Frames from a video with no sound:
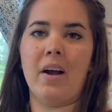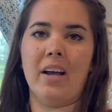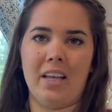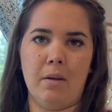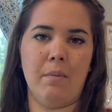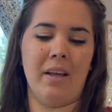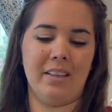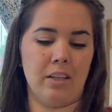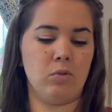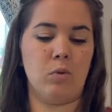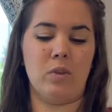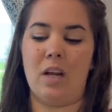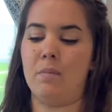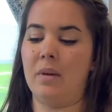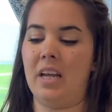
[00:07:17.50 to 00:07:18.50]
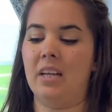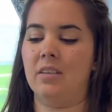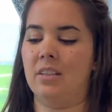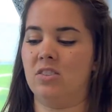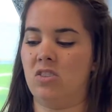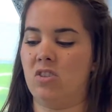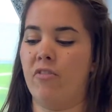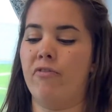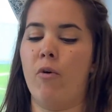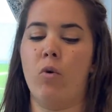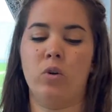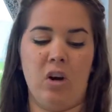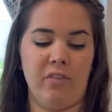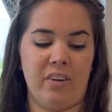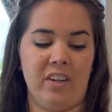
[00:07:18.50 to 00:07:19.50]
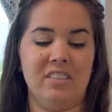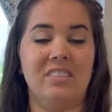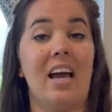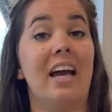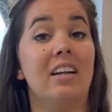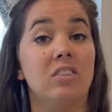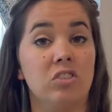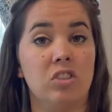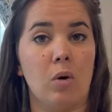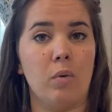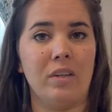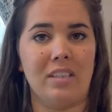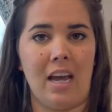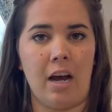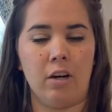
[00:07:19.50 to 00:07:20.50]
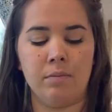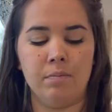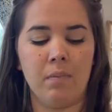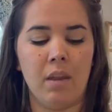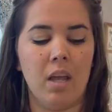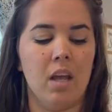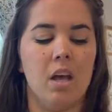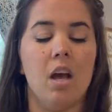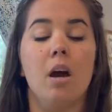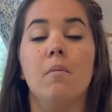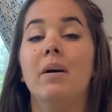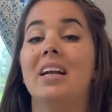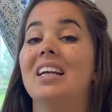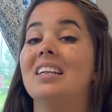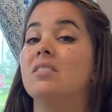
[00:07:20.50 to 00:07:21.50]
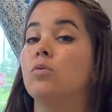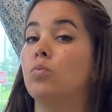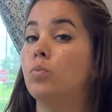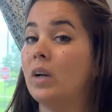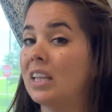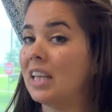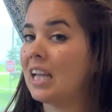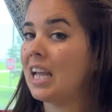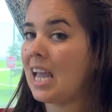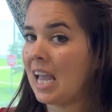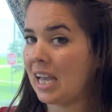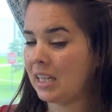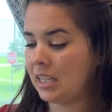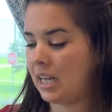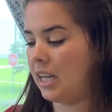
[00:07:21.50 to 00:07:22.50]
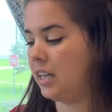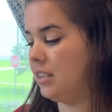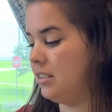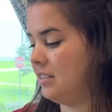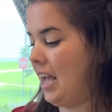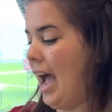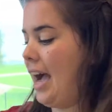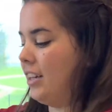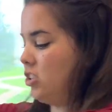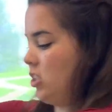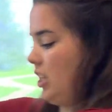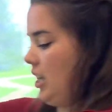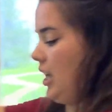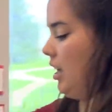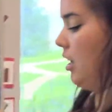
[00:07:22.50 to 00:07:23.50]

hemming, that's what I mean. It's to fold over a side and sew it down. But it's really handy to actually